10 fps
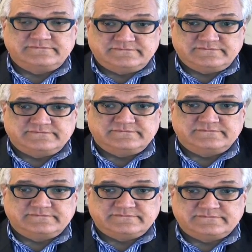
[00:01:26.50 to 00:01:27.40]

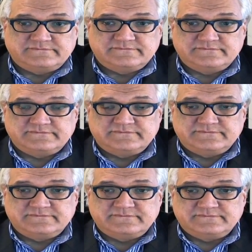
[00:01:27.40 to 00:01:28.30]

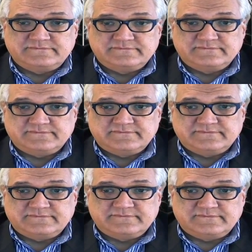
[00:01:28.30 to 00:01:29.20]

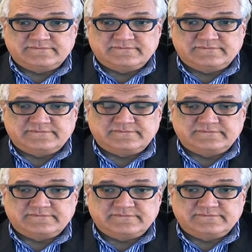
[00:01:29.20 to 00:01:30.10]

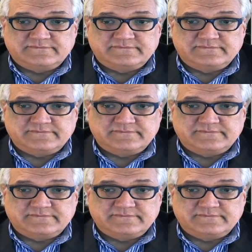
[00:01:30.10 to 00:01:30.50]
No words are spoken by the person on screen.